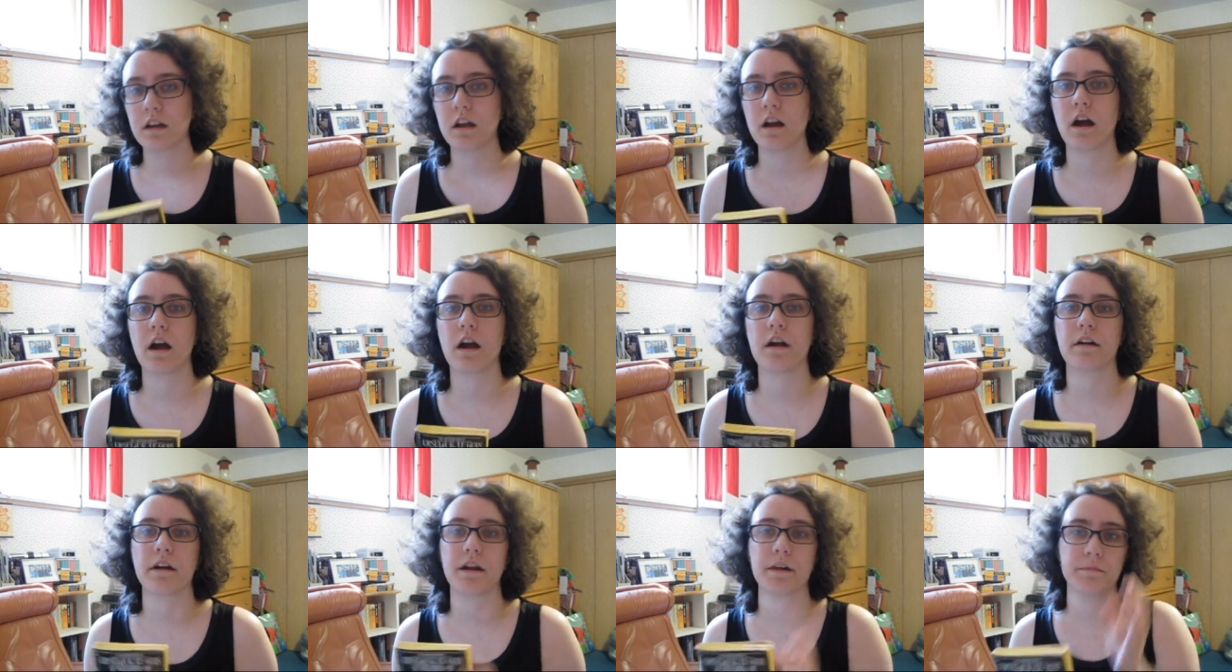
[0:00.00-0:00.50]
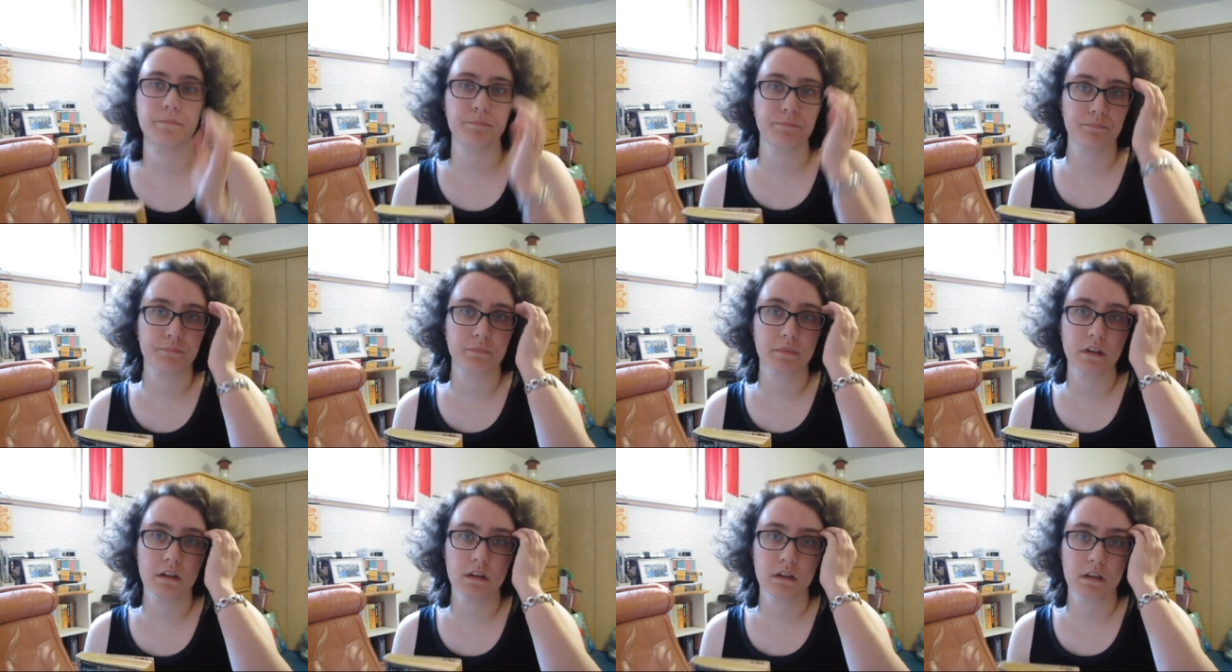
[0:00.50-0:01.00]
Alright.
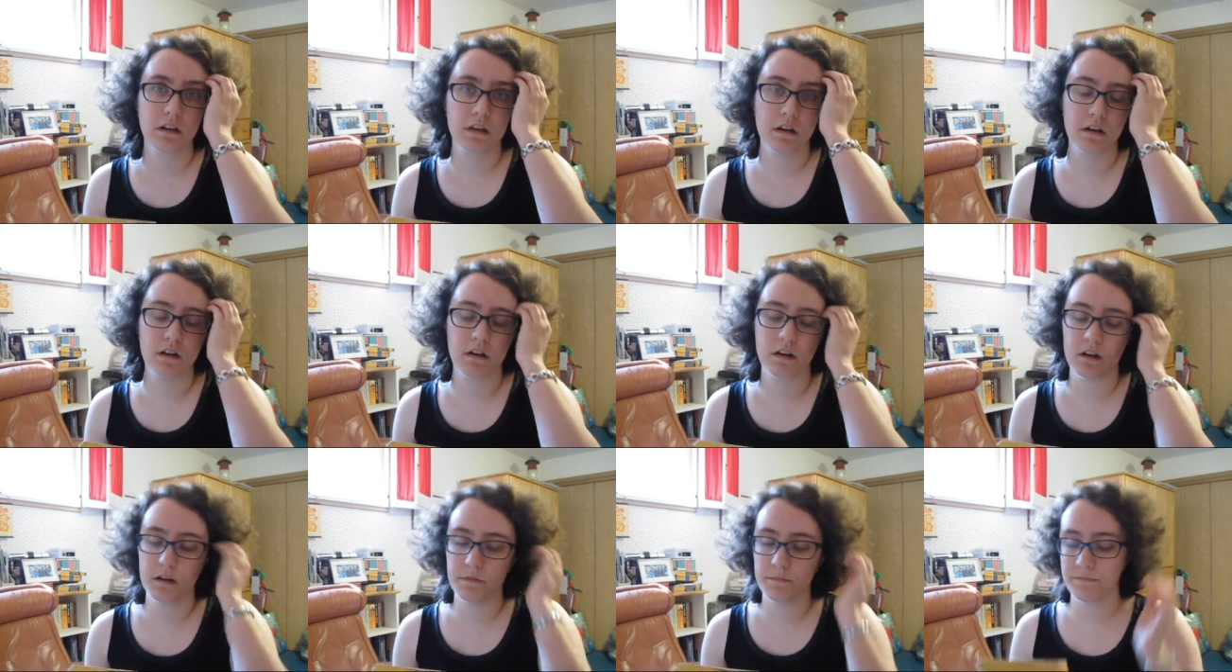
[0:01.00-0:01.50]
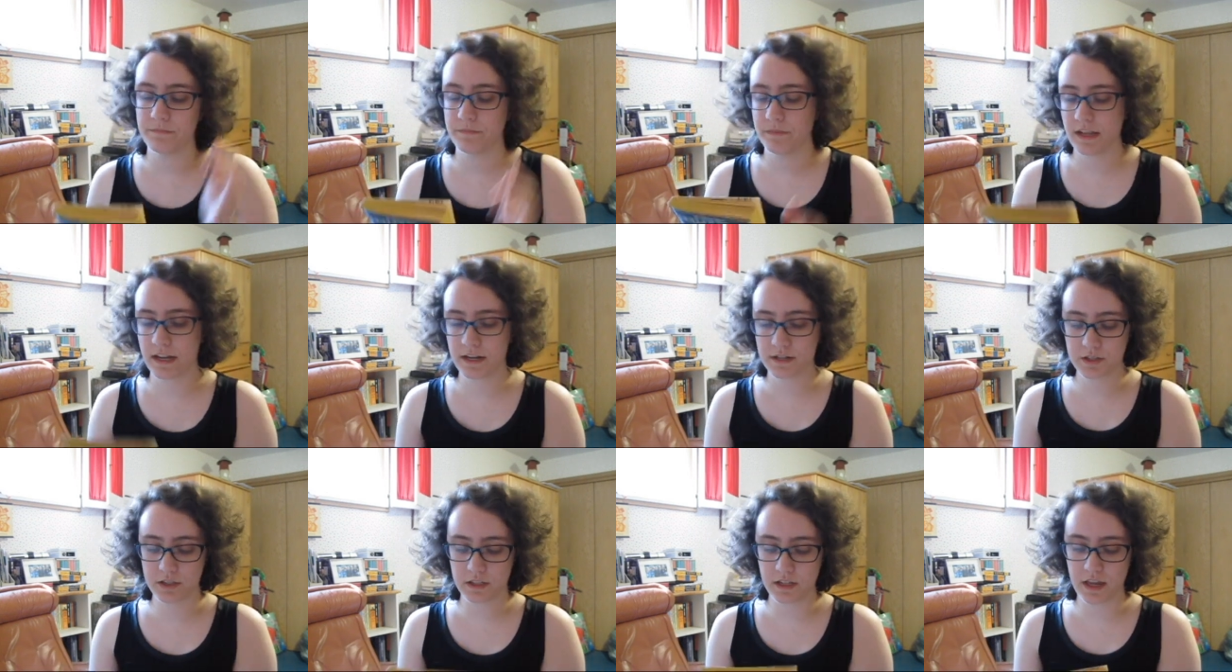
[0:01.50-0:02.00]

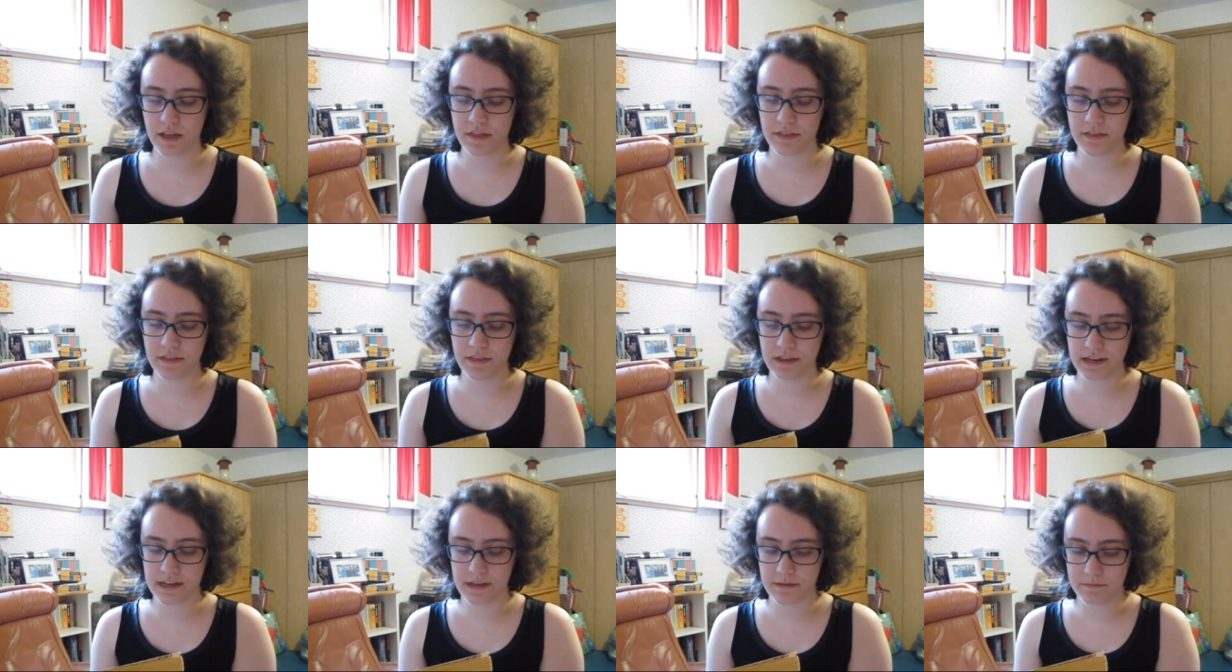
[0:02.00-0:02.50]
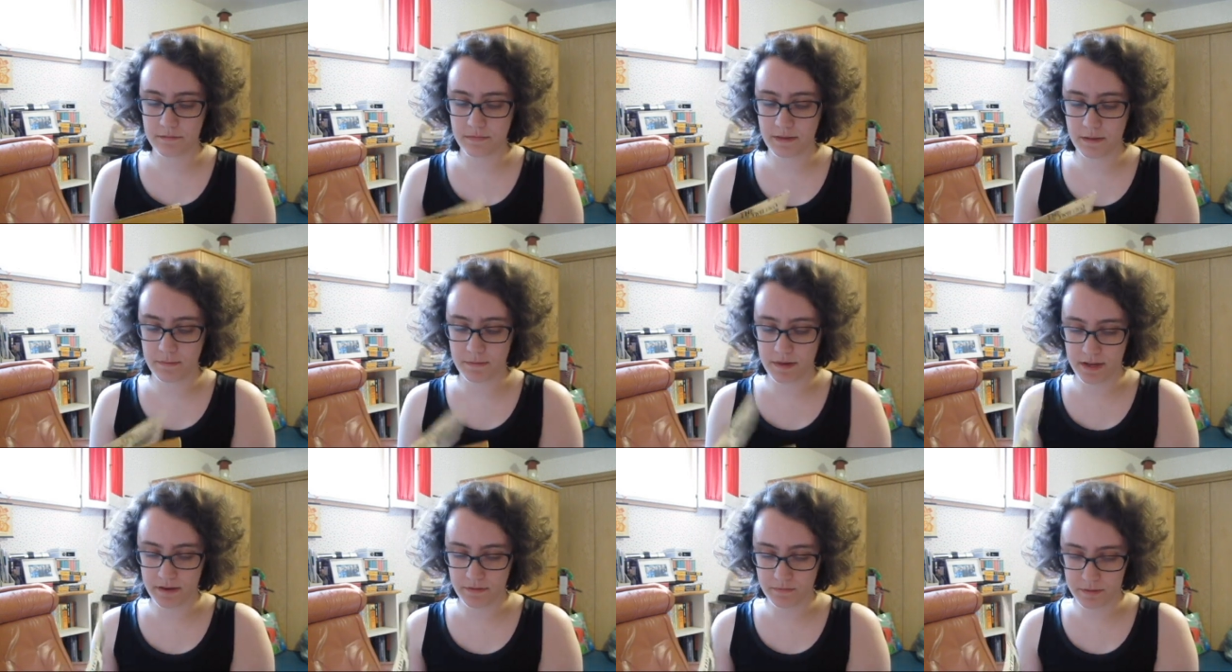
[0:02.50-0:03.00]
Actually, I think they
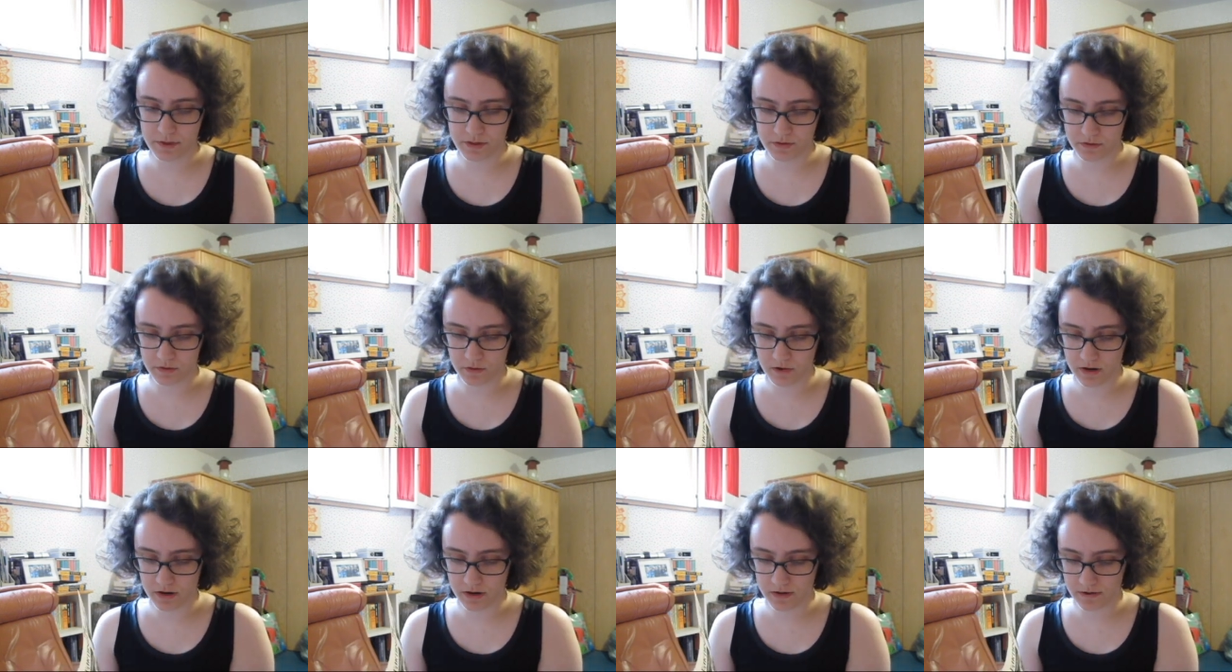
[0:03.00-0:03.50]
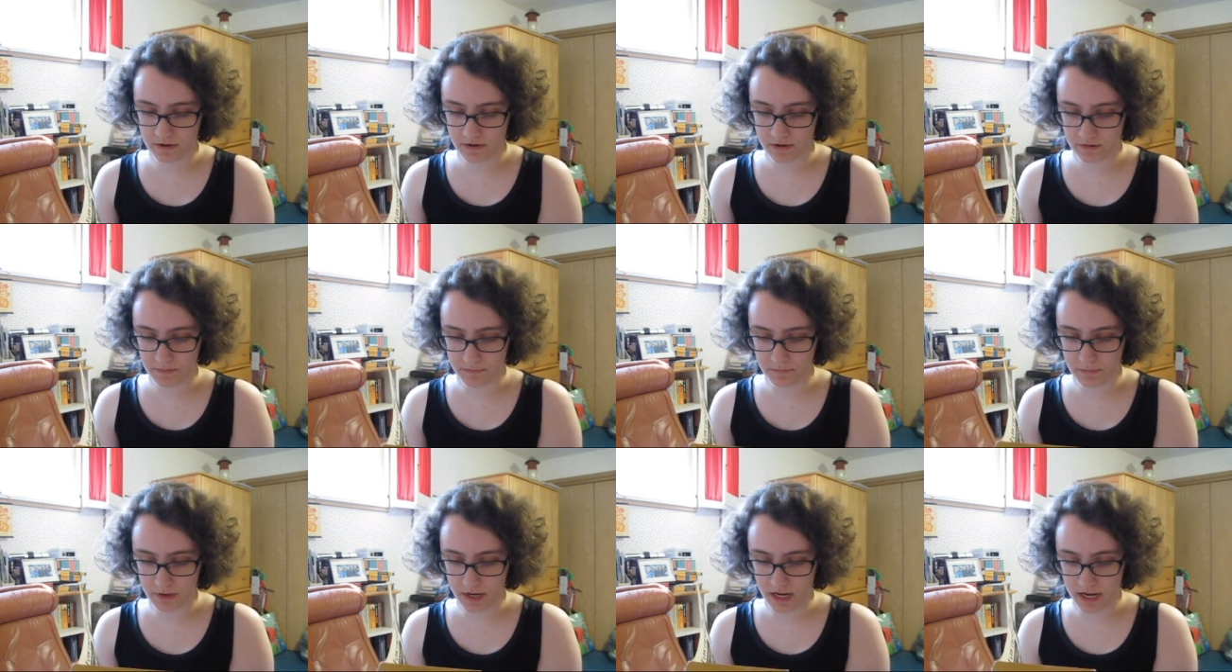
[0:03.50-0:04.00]
may have been drawn
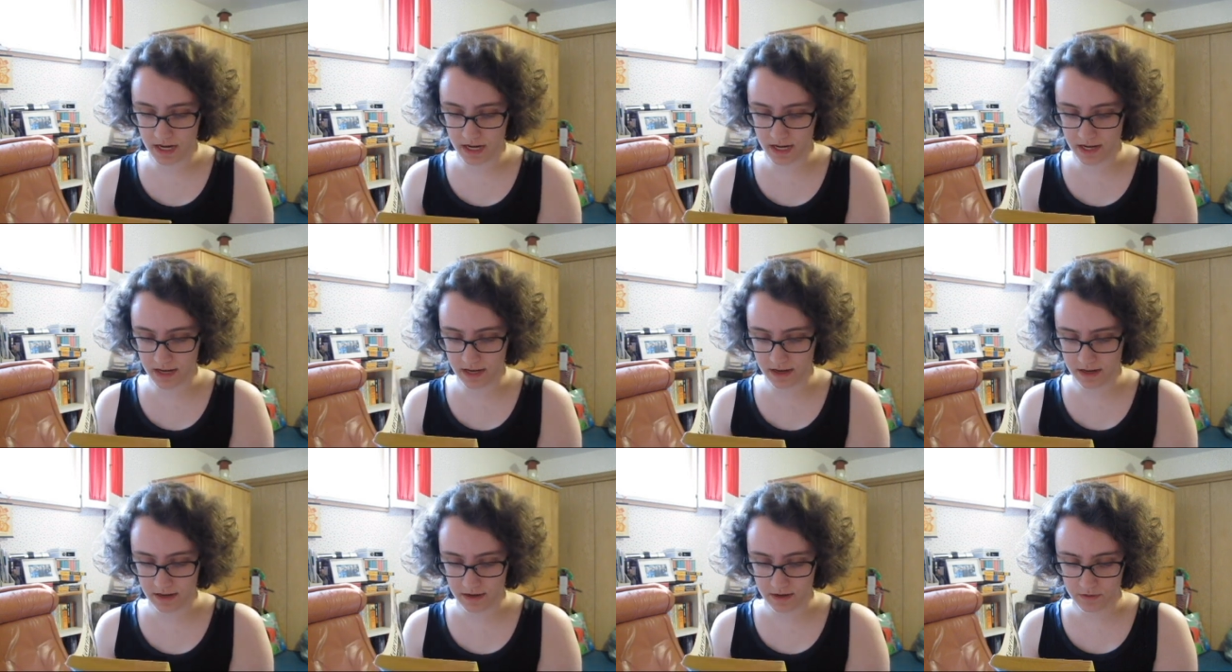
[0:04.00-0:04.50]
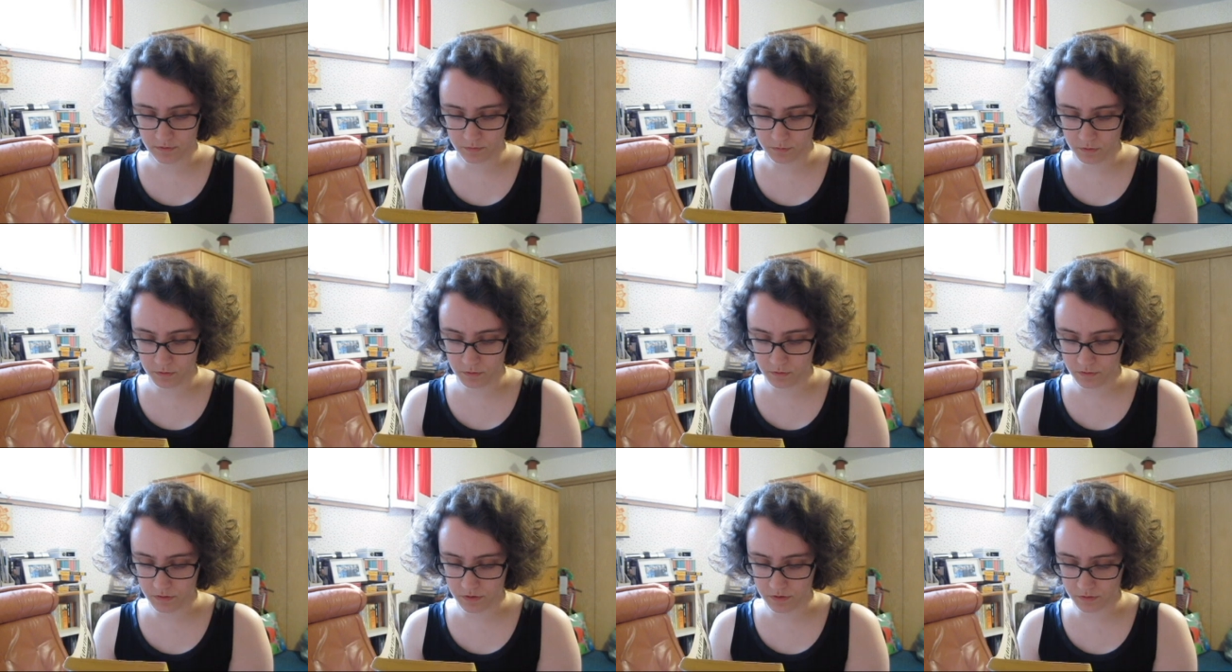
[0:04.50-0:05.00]
by
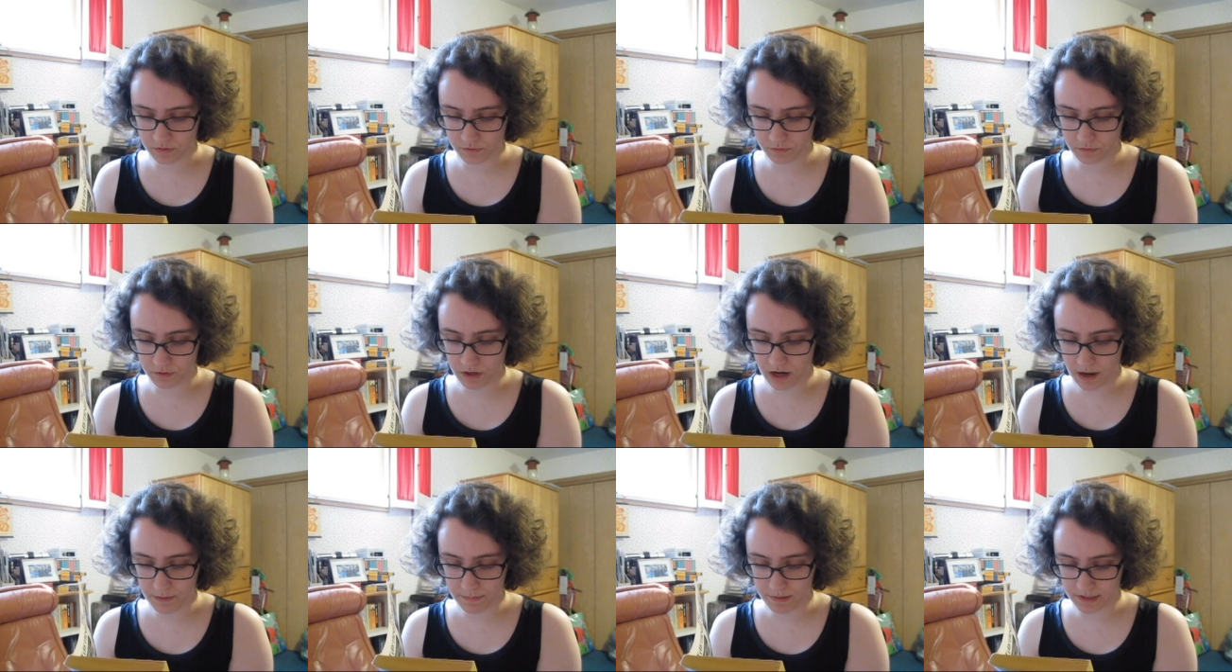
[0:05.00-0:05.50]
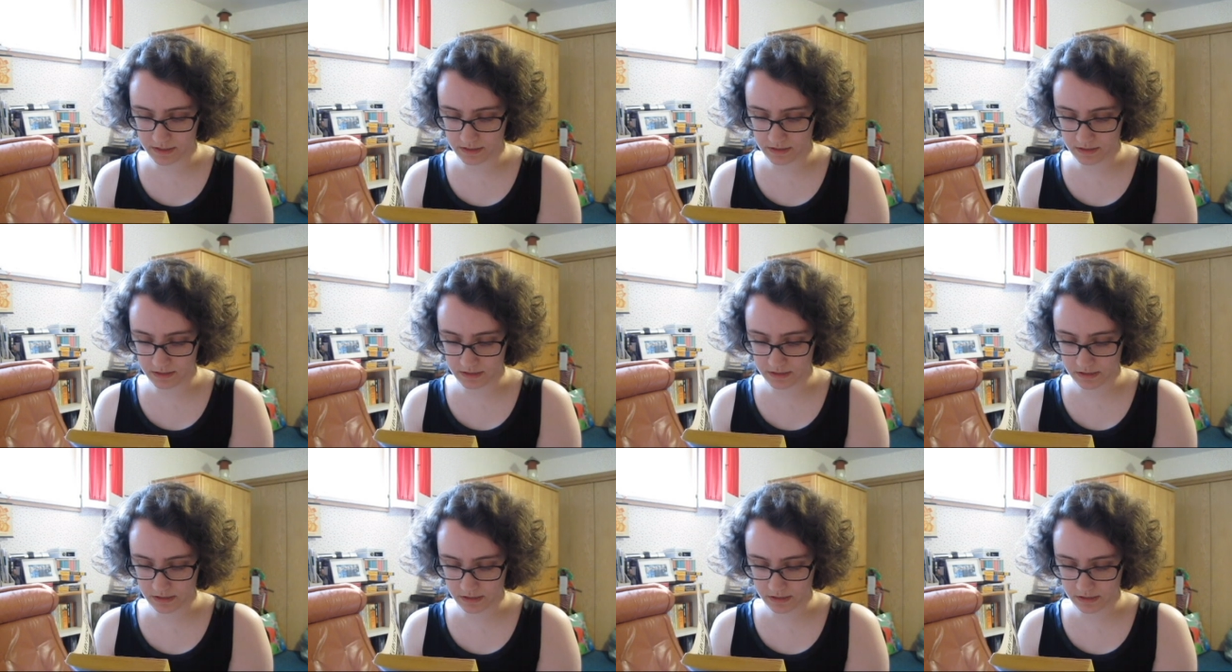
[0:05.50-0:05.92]
Ruth Robbins,